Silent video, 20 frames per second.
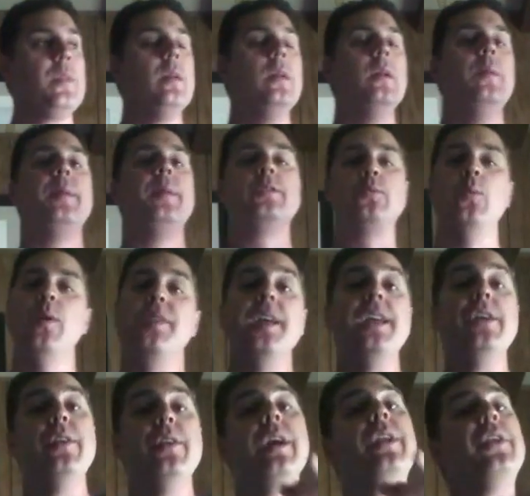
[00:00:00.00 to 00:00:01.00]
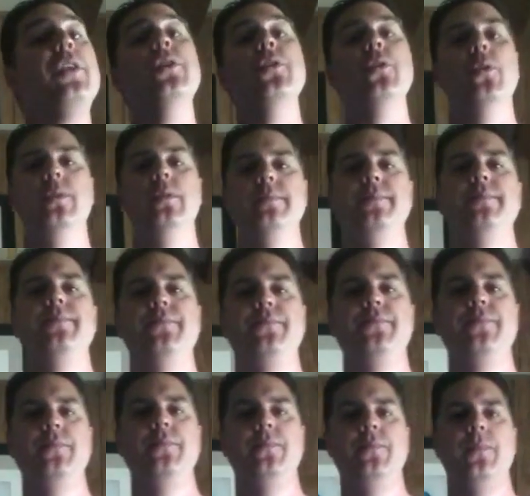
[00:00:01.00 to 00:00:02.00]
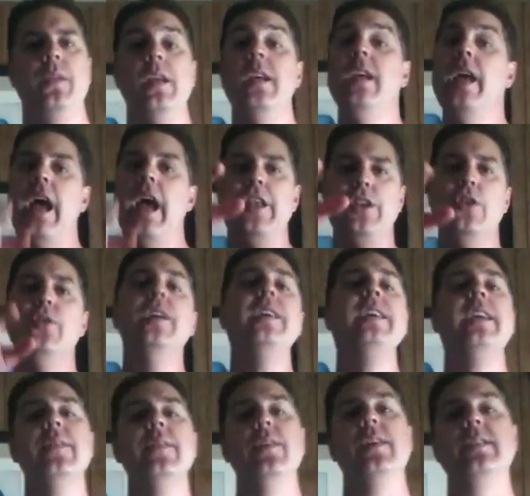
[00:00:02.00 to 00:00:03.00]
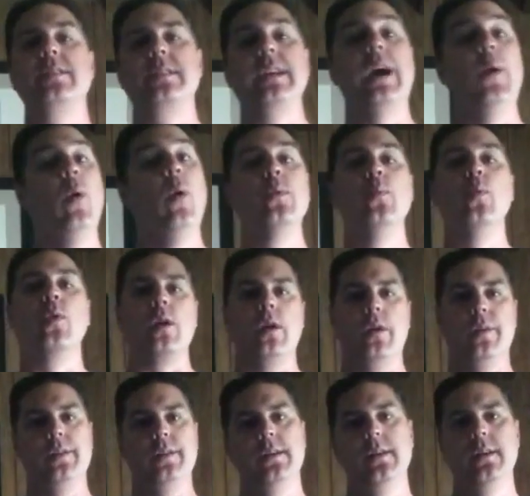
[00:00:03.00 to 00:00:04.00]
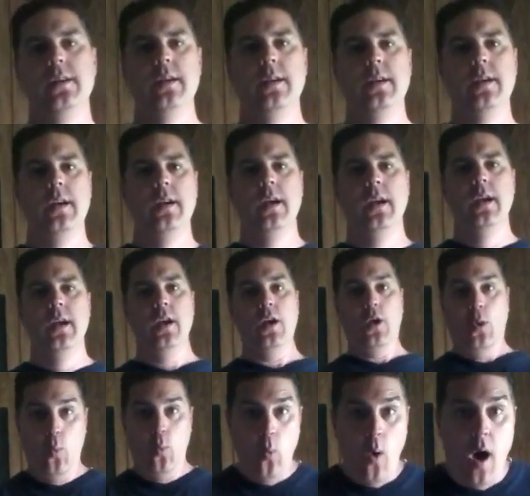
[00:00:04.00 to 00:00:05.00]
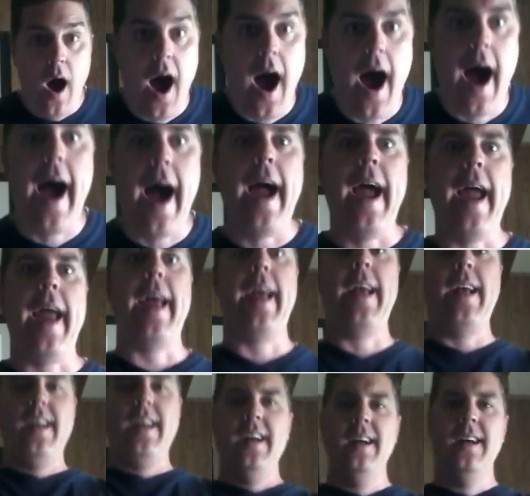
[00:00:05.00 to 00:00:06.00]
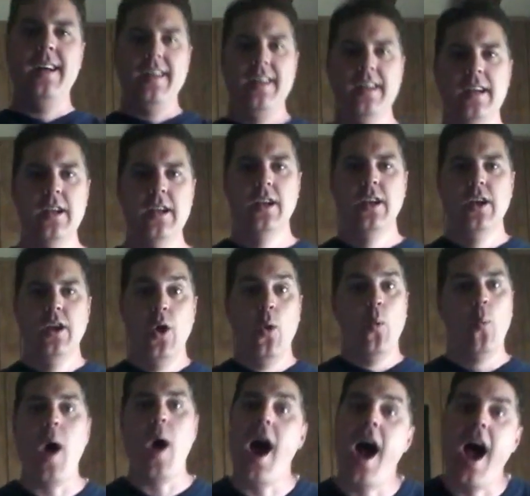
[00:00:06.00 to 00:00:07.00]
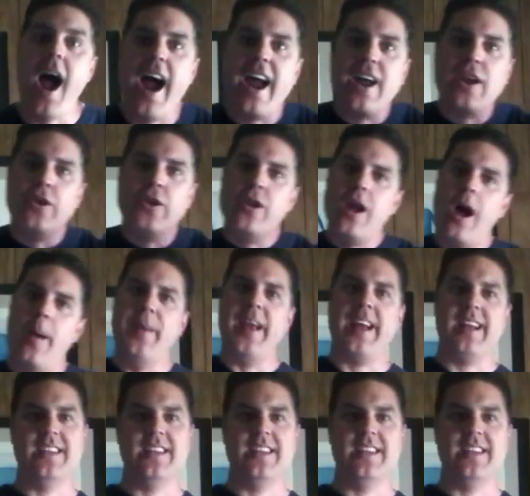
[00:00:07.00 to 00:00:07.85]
But there's one thing you didn't do. And you didn't give us that one word. Why? Why are you not making a